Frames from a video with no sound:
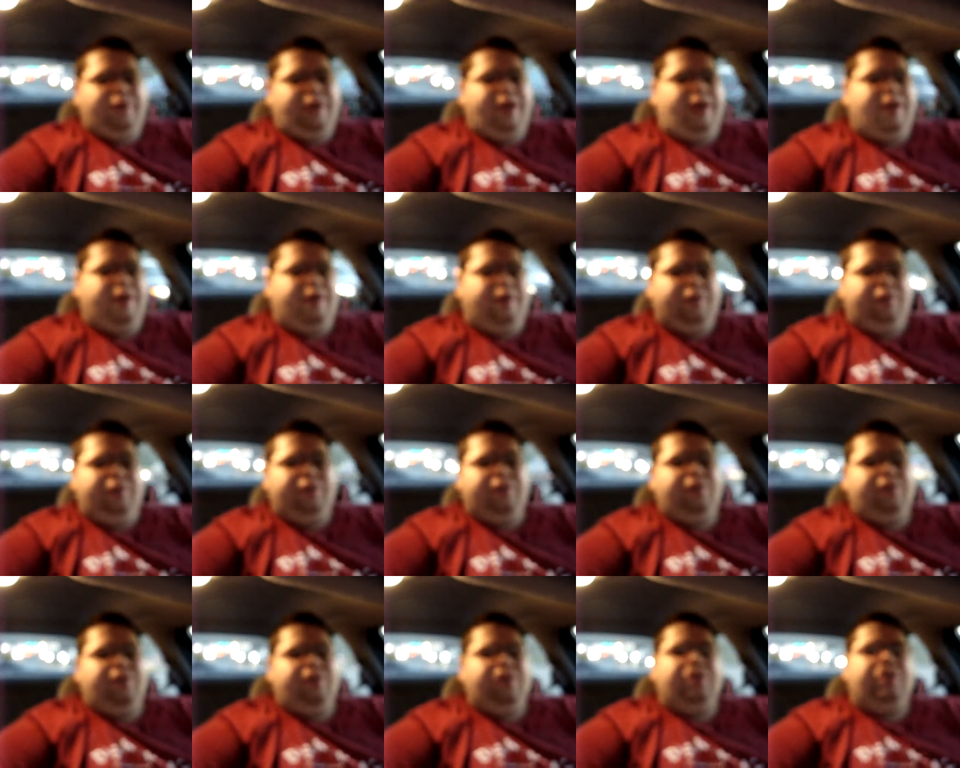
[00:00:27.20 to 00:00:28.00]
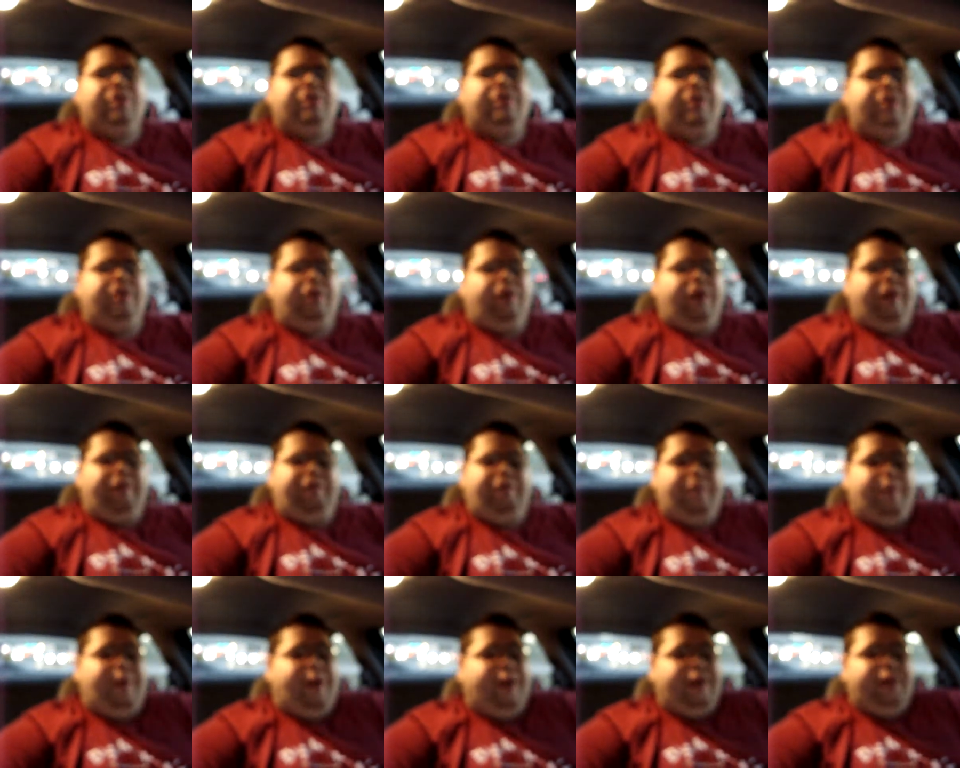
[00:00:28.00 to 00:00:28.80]
kind of, you know,
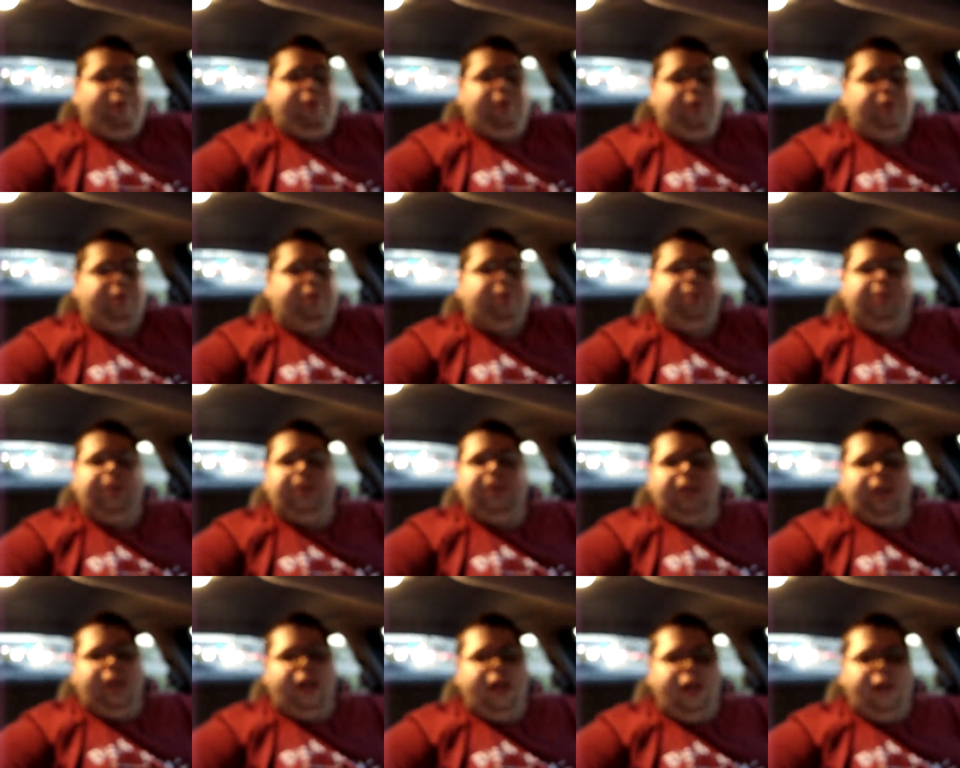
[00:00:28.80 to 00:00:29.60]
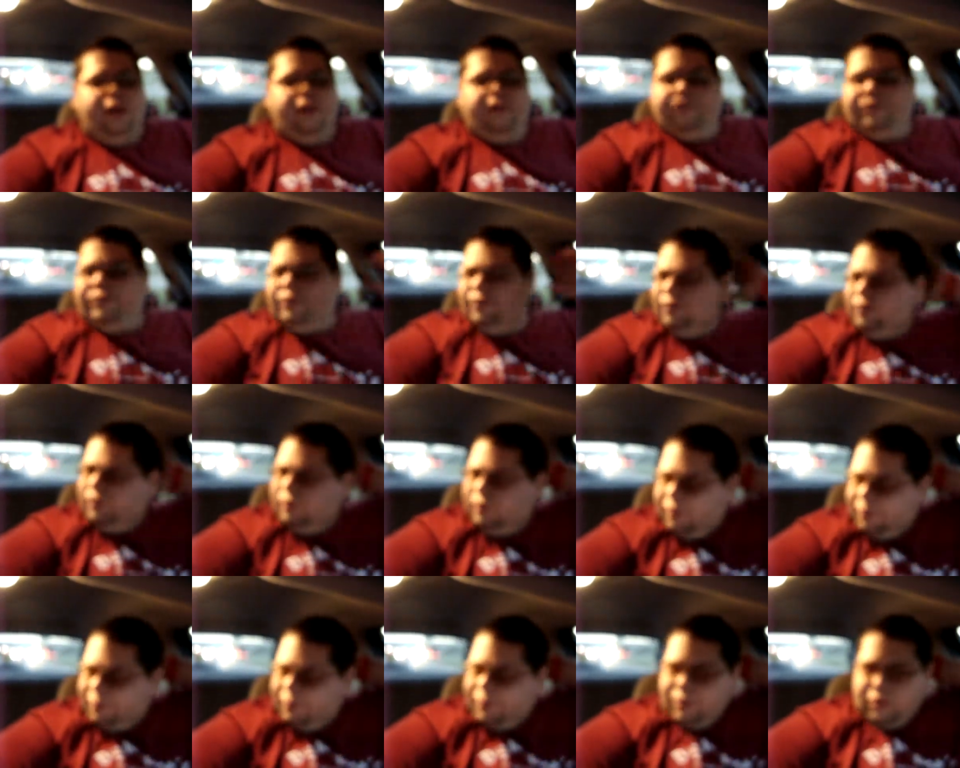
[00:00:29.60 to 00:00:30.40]
everybody wants to be loved, and
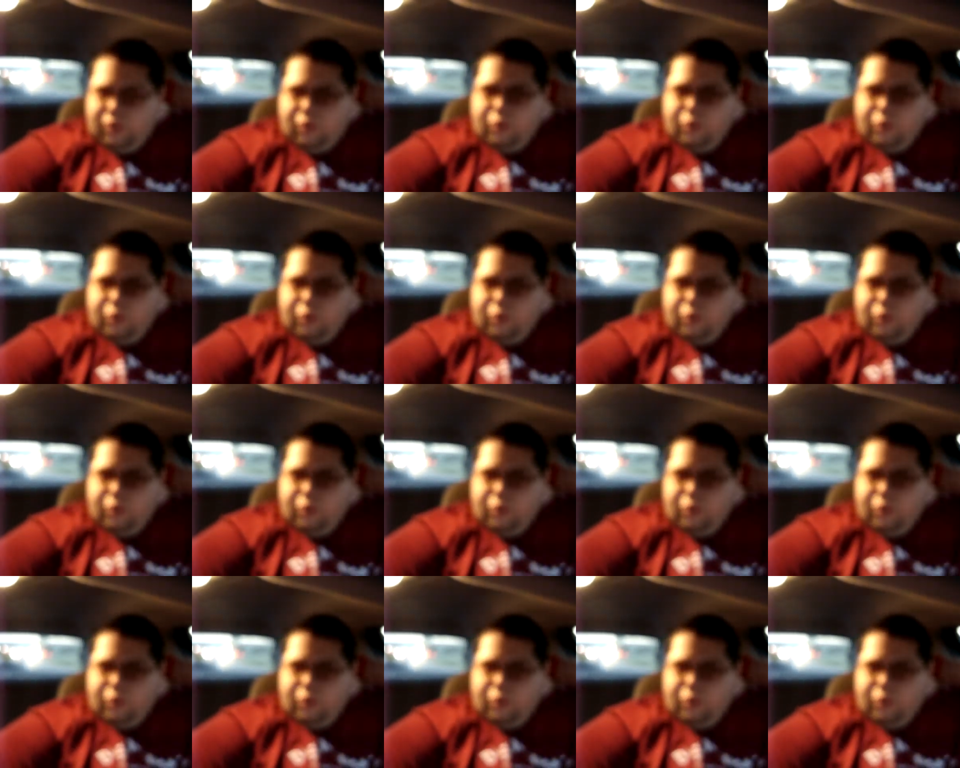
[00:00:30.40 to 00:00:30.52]
I mean,